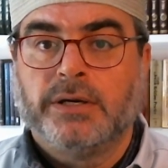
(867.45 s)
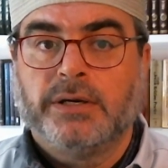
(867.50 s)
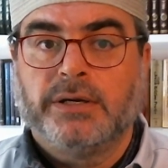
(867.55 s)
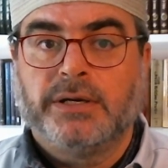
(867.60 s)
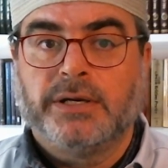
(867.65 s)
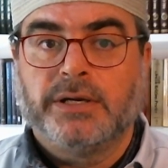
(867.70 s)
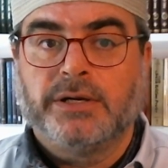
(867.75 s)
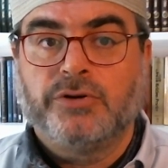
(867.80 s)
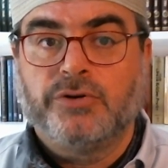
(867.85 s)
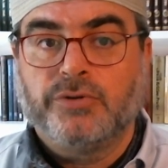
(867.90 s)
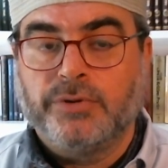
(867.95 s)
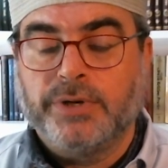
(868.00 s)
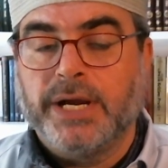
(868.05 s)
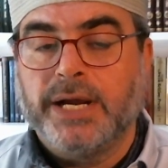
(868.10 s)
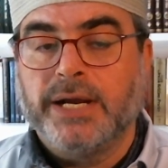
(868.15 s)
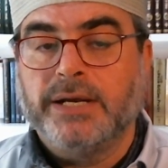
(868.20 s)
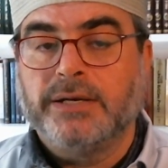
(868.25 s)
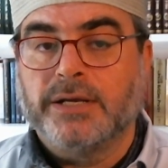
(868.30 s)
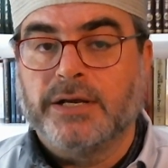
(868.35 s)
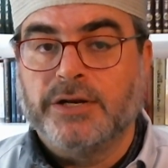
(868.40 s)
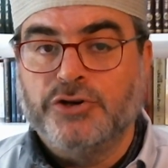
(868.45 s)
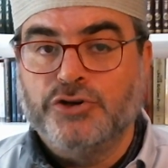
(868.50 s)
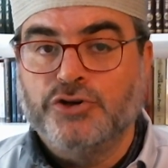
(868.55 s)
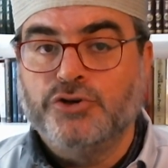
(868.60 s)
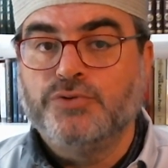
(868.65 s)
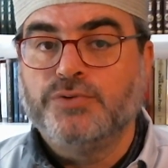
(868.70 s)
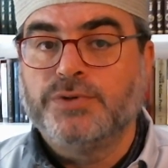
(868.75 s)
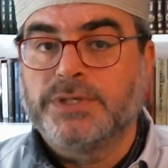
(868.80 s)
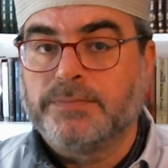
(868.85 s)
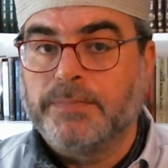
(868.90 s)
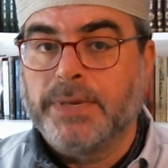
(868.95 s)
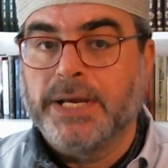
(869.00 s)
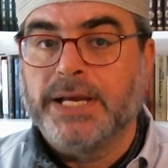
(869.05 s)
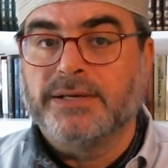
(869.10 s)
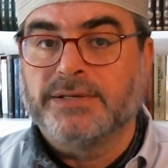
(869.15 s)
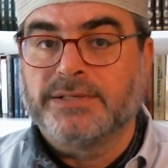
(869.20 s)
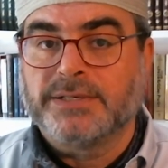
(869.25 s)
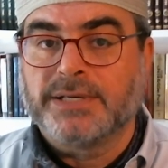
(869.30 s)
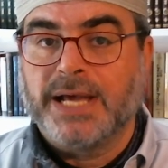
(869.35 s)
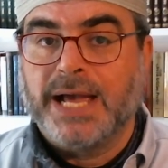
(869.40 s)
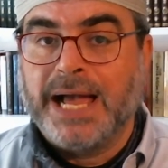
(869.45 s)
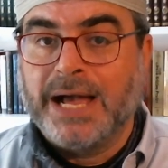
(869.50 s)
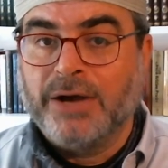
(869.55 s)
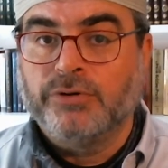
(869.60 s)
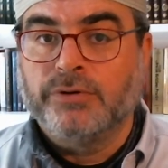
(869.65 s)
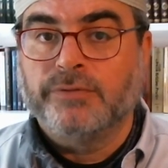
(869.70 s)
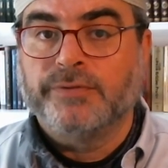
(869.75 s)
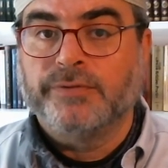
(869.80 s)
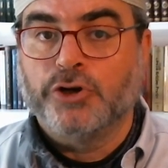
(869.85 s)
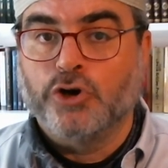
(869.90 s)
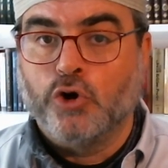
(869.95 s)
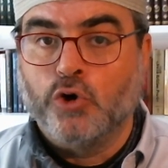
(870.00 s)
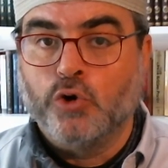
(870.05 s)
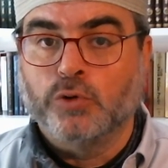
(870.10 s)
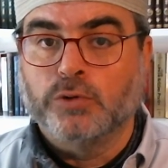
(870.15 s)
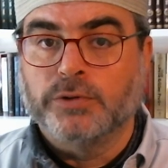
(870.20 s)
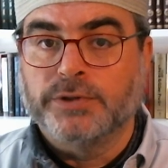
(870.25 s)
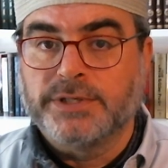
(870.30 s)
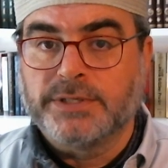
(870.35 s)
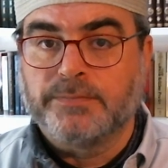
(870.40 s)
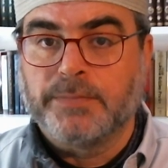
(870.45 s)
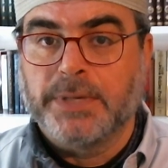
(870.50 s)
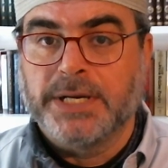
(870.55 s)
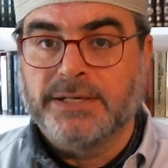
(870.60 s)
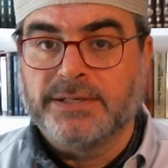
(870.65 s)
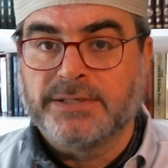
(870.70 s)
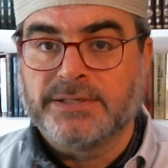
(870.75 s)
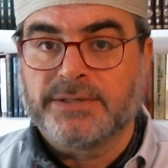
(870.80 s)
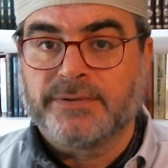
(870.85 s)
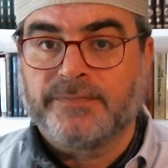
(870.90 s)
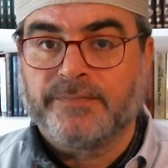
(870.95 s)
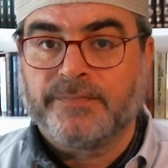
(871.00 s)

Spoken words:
can create a new space out of an old space.